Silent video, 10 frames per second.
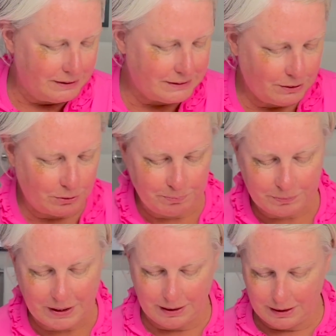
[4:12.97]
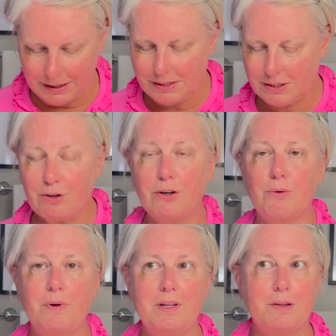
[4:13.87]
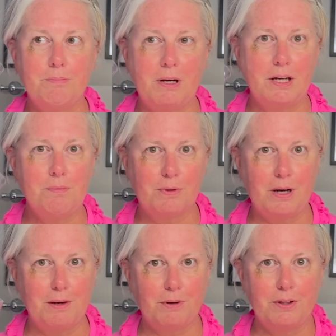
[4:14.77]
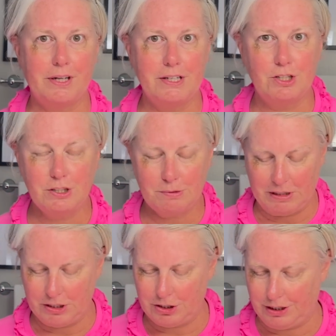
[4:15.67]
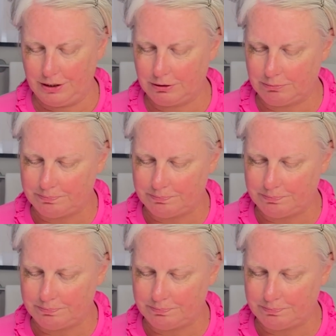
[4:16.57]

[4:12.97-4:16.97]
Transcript: So let's start with my primer that I just mentioned.